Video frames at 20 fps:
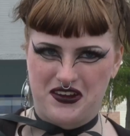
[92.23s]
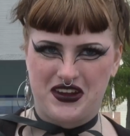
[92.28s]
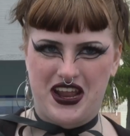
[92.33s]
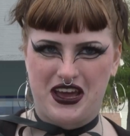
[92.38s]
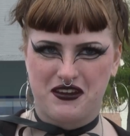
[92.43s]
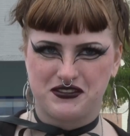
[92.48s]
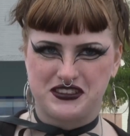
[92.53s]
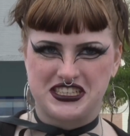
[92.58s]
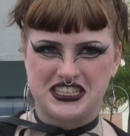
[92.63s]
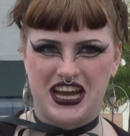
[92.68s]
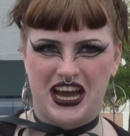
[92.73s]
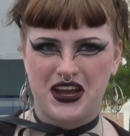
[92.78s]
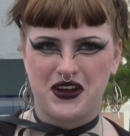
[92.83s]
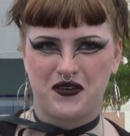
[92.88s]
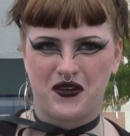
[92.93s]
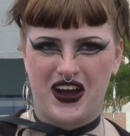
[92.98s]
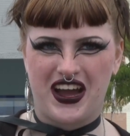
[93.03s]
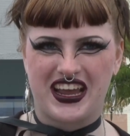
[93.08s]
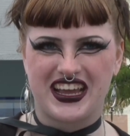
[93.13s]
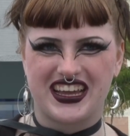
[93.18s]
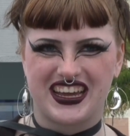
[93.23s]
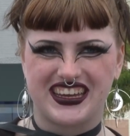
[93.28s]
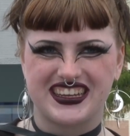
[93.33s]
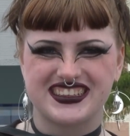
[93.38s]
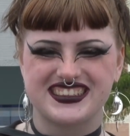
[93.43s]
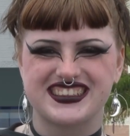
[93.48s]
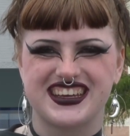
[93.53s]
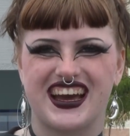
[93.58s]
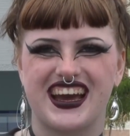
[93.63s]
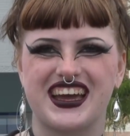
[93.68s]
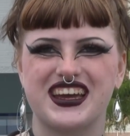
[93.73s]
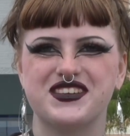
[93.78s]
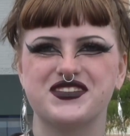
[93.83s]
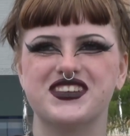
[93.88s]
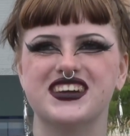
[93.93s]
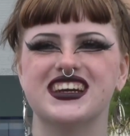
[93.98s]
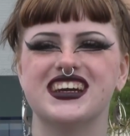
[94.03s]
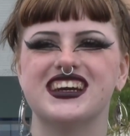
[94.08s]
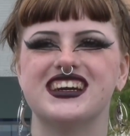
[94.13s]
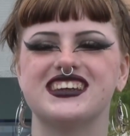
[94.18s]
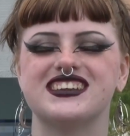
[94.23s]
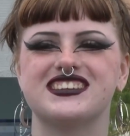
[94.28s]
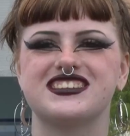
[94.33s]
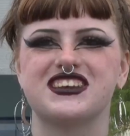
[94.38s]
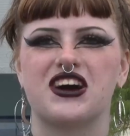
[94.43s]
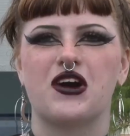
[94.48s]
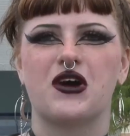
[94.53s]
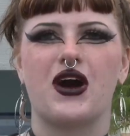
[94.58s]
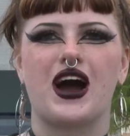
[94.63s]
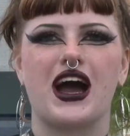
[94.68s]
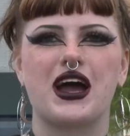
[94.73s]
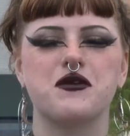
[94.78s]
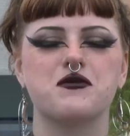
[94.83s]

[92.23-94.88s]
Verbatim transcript: have DIY kind of time. Liliana Schaefer